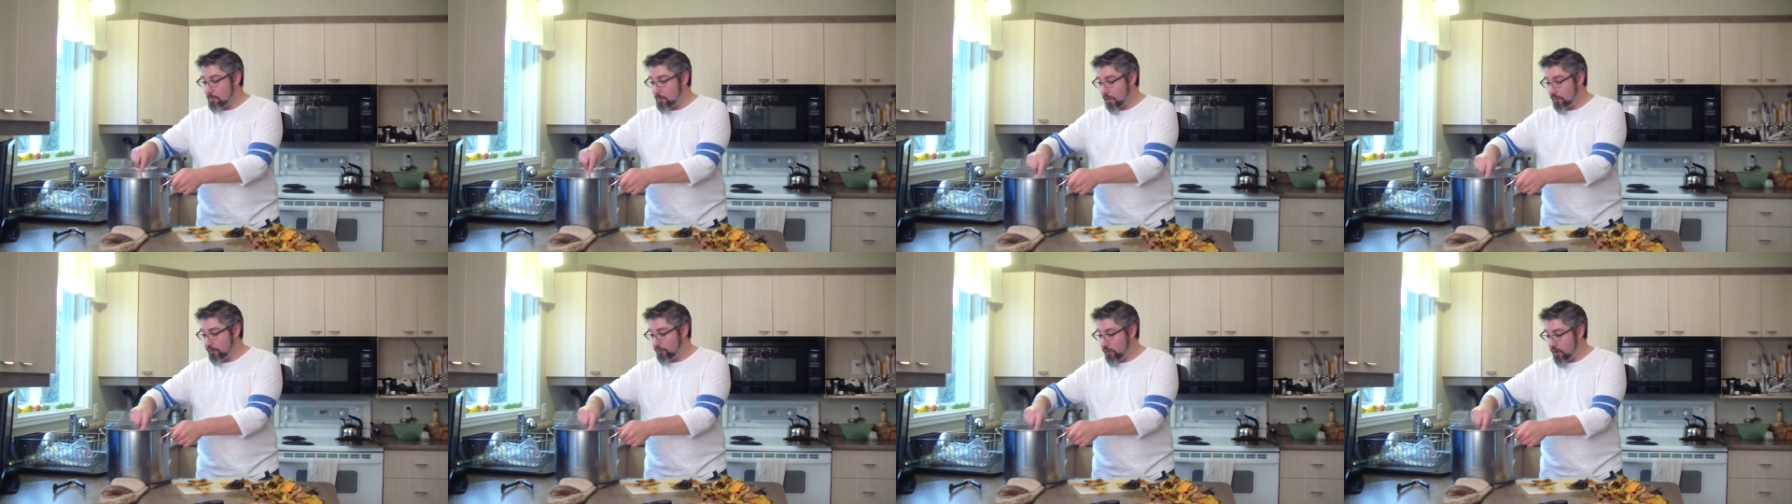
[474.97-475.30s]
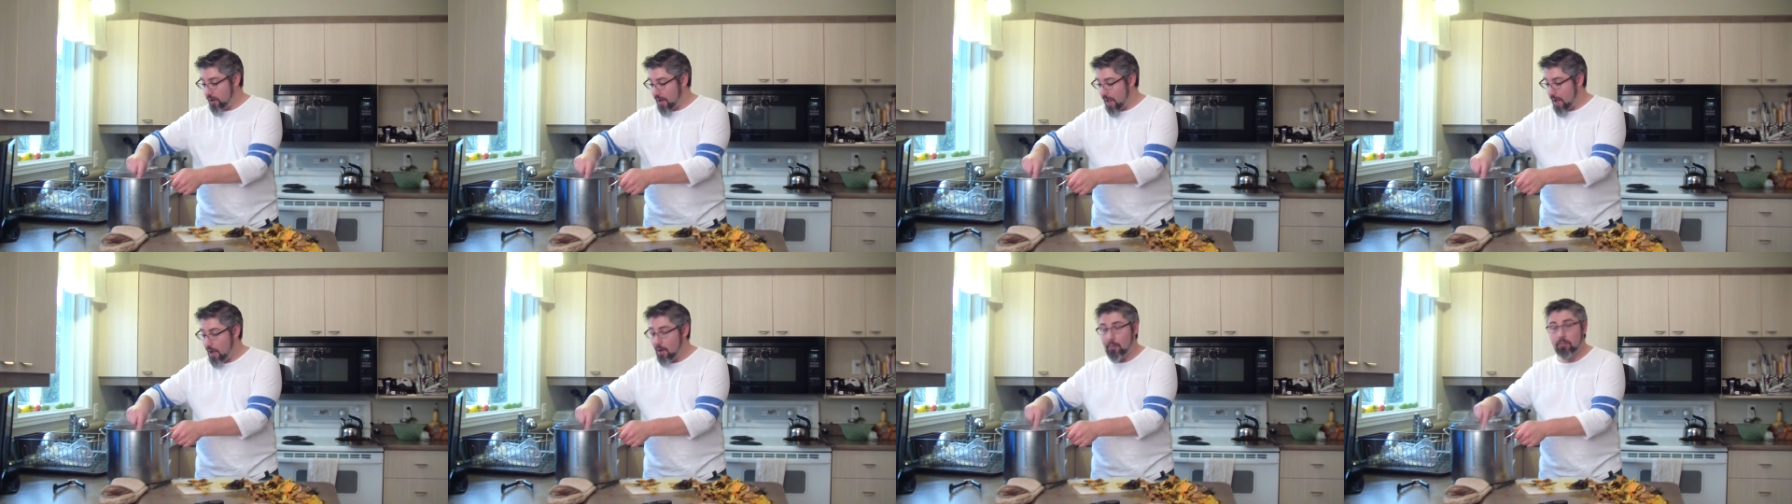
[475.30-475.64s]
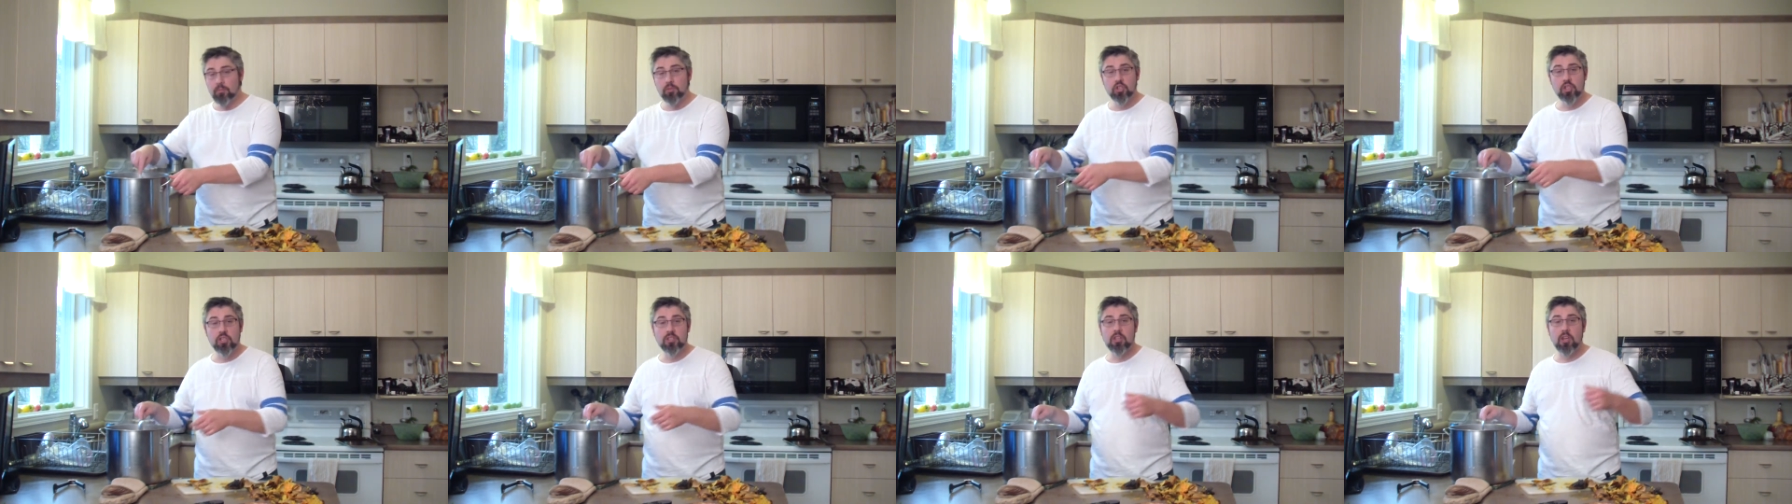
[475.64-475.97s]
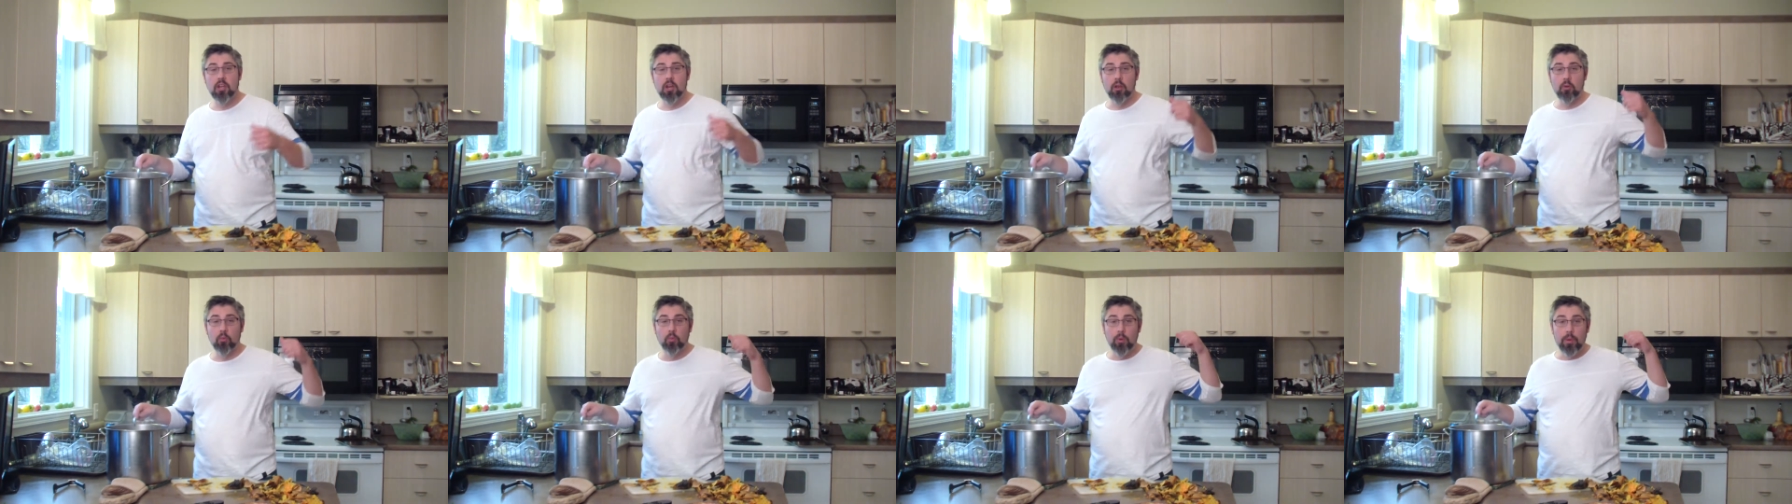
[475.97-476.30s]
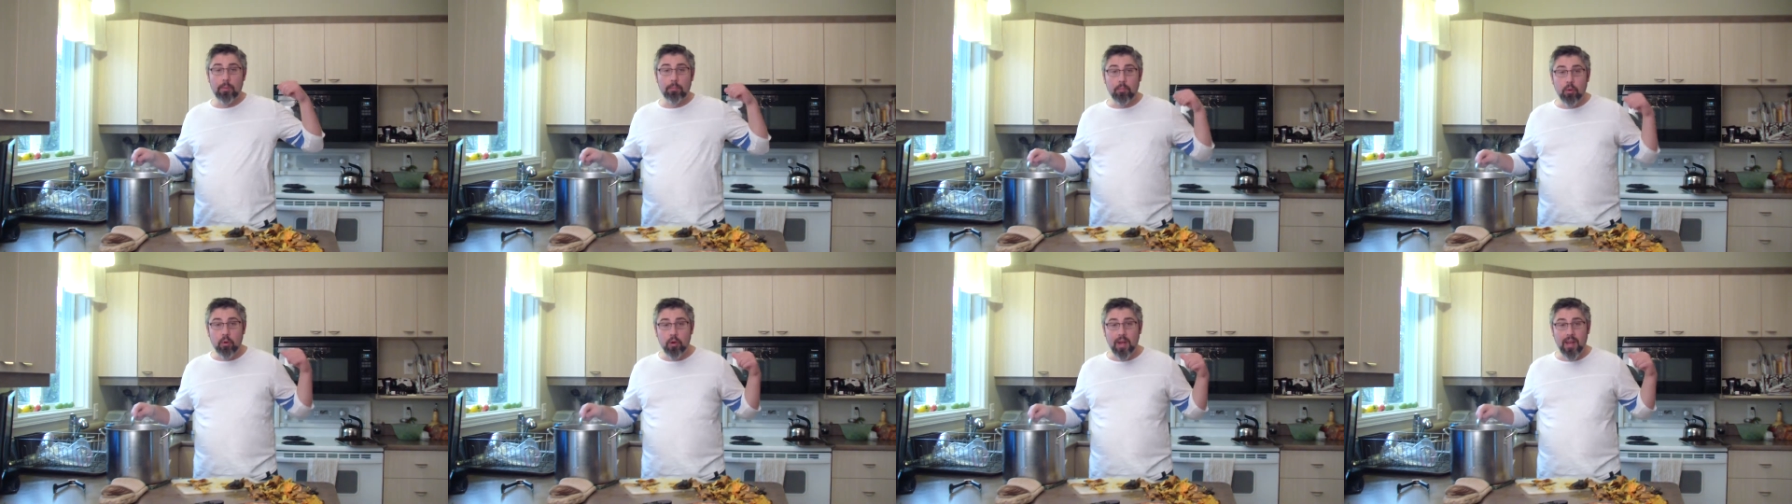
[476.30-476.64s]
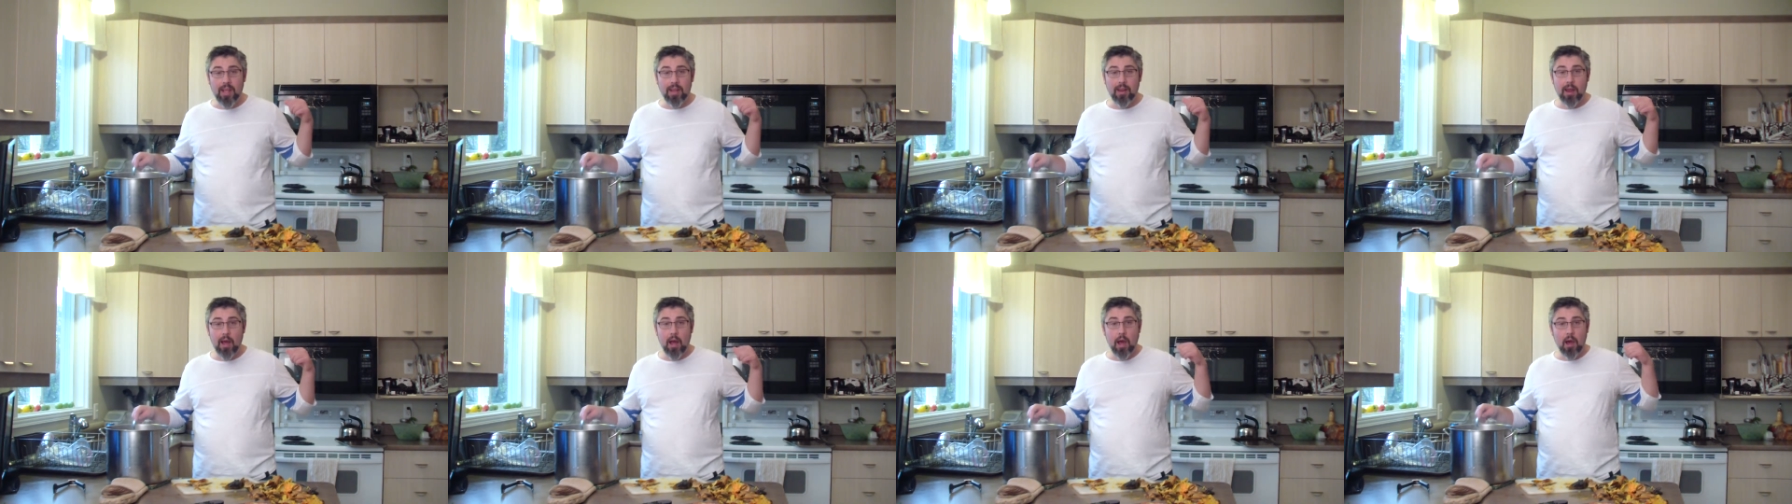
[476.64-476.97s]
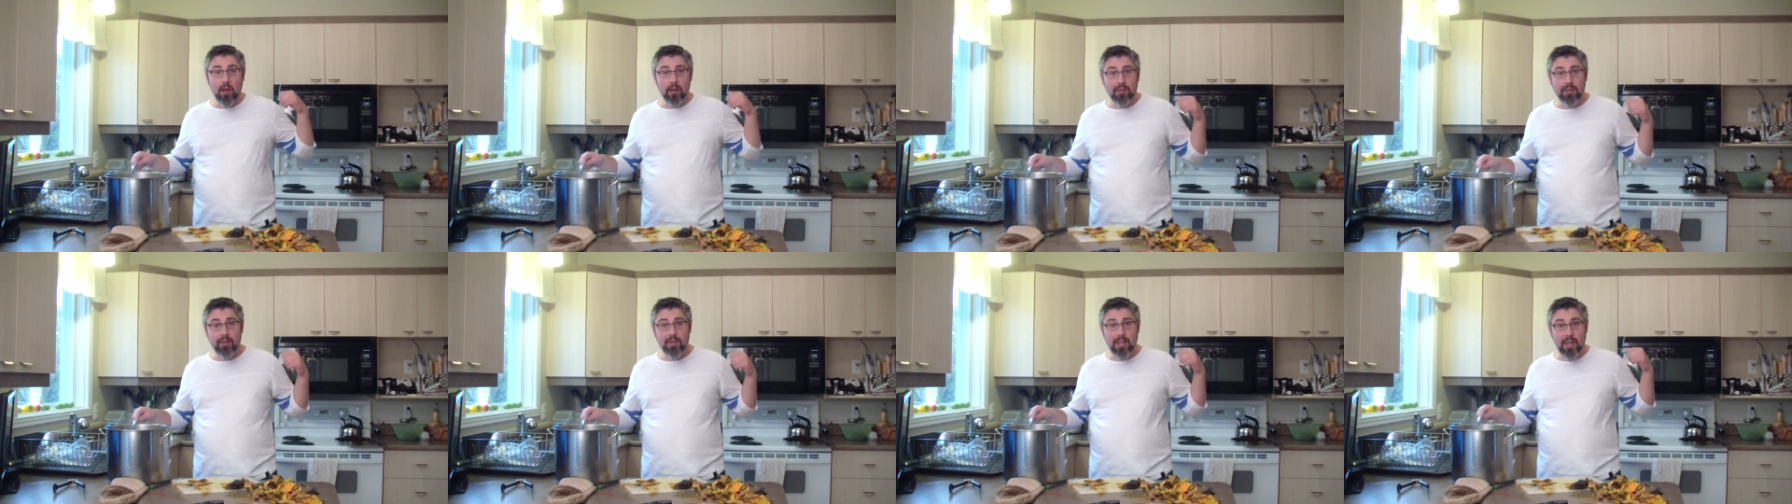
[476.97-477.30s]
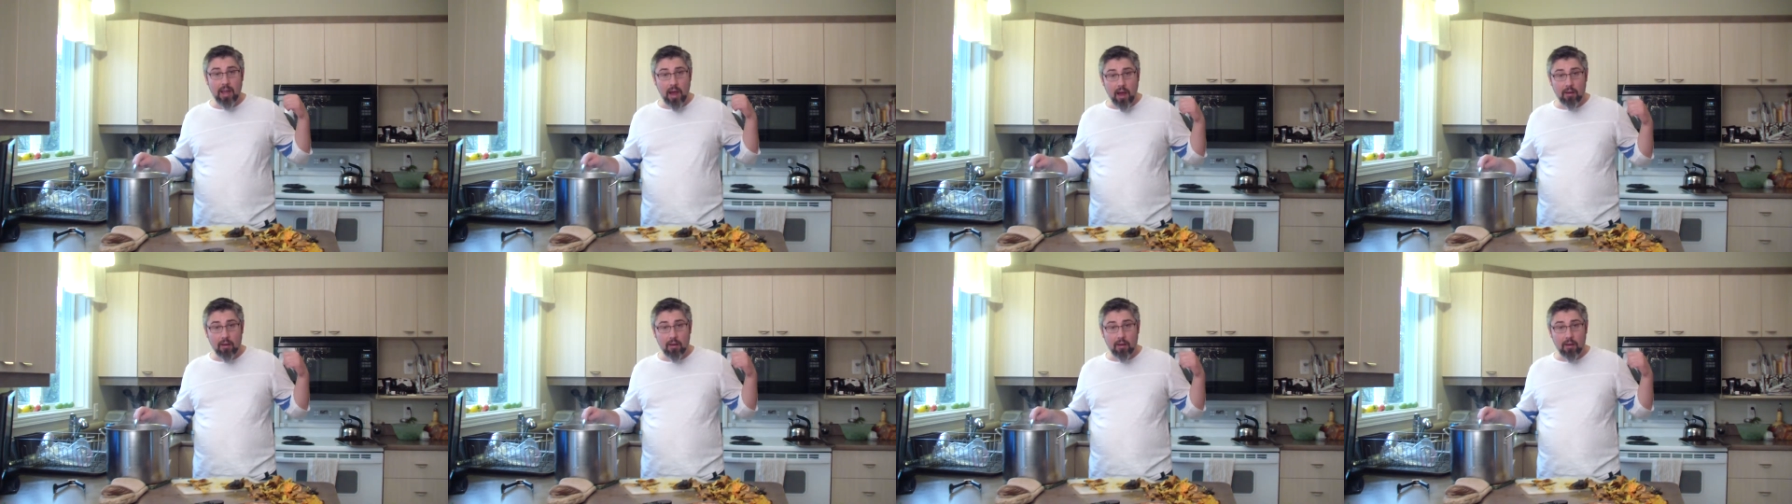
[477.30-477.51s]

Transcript: but for now I'm just going to put it on the